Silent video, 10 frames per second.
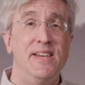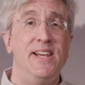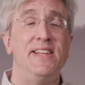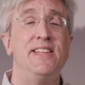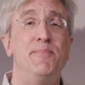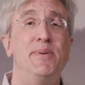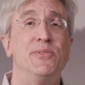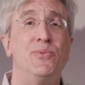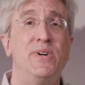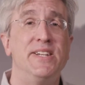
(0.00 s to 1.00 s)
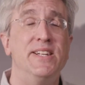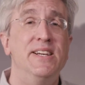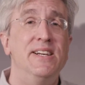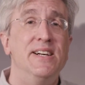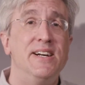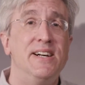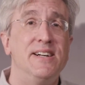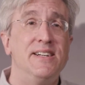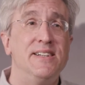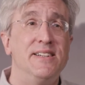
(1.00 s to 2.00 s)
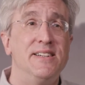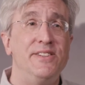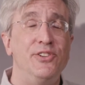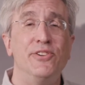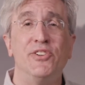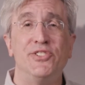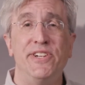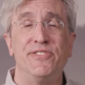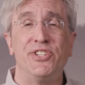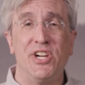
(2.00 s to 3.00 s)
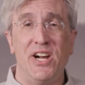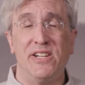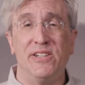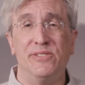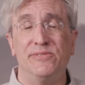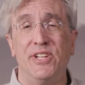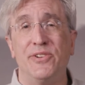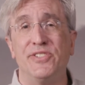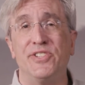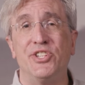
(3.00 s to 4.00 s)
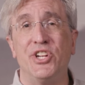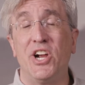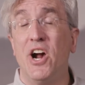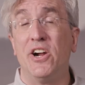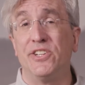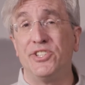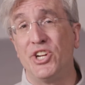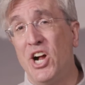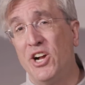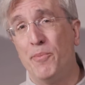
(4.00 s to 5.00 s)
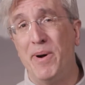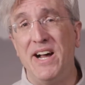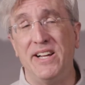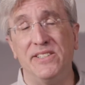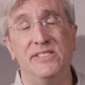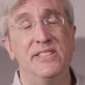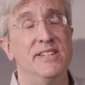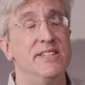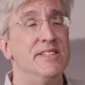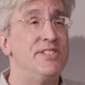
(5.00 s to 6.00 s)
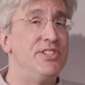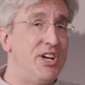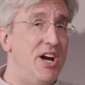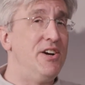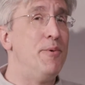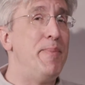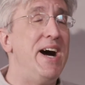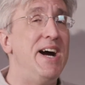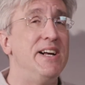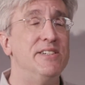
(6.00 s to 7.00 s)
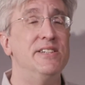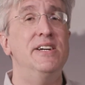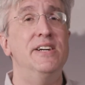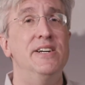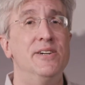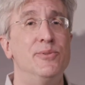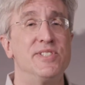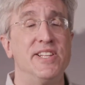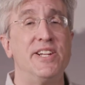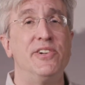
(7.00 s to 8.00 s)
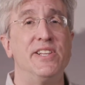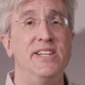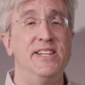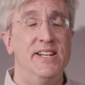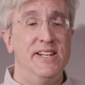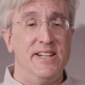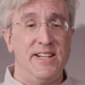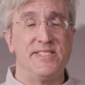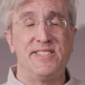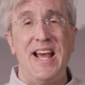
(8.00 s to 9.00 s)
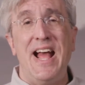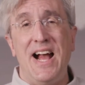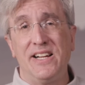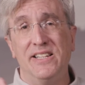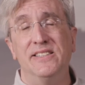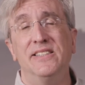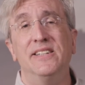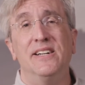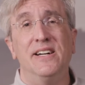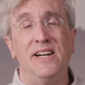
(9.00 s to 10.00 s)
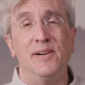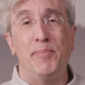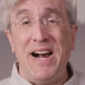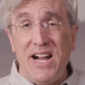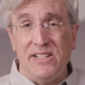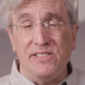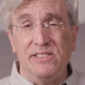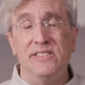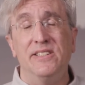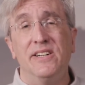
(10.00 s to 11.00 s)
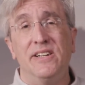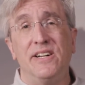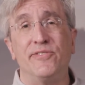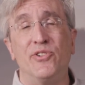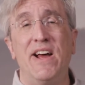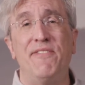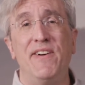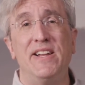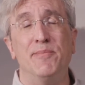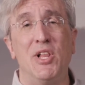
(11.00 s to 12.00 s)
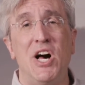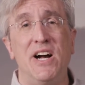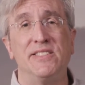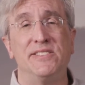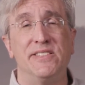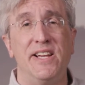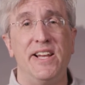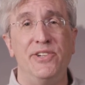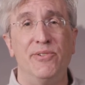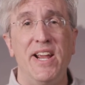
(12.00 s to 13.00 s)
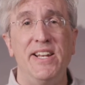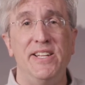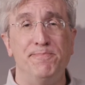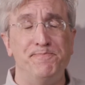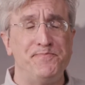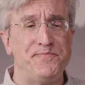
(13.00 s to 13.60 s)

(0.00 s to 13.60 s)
And they built one at the University of Chicago, known as the Chicago Pile. The Chicago Pile was literally a pile of graphite blocks and uranium